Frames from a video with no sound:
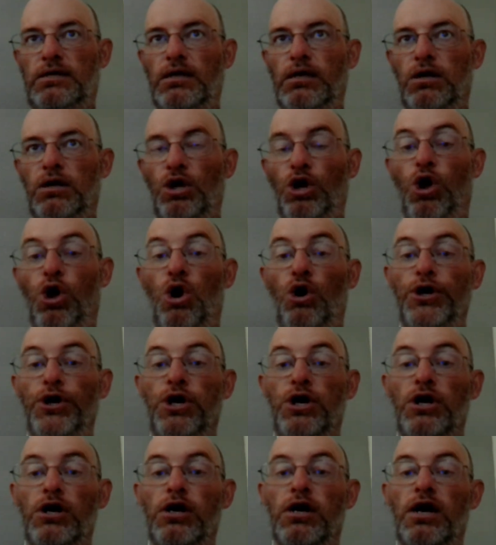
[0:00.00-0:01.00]

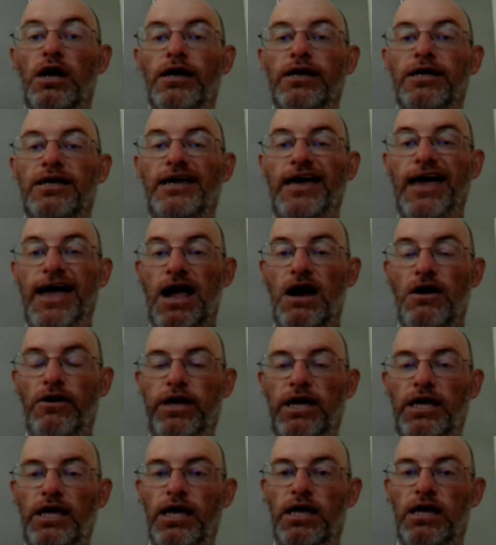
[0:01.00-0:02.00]
Lawyer
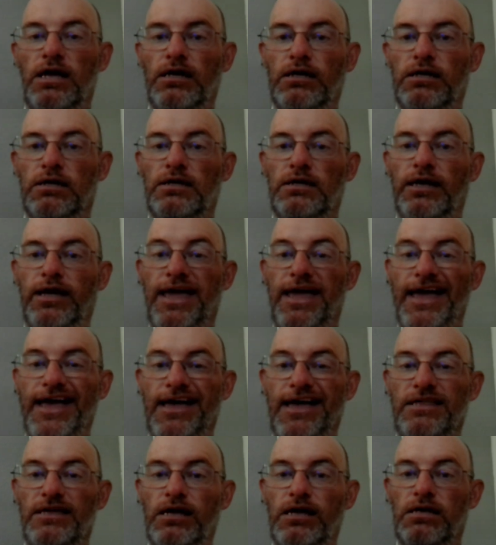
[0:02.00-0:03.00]
Carey
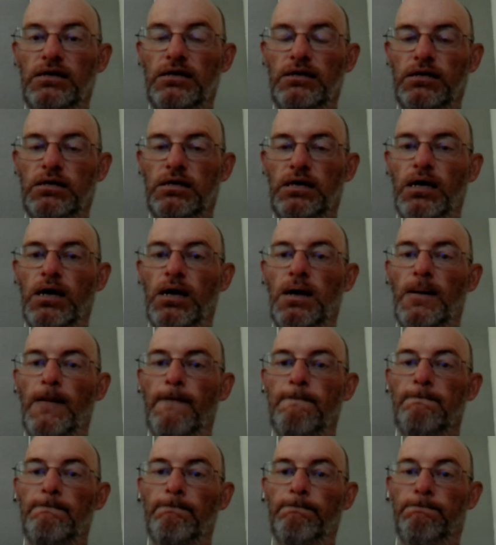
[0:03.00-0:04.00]
and
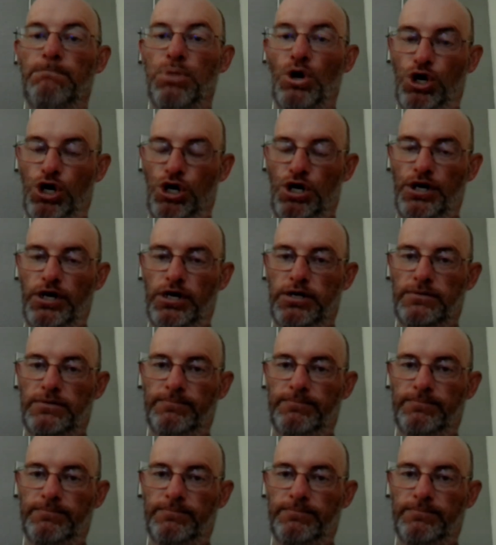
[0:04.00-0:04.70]
Bird.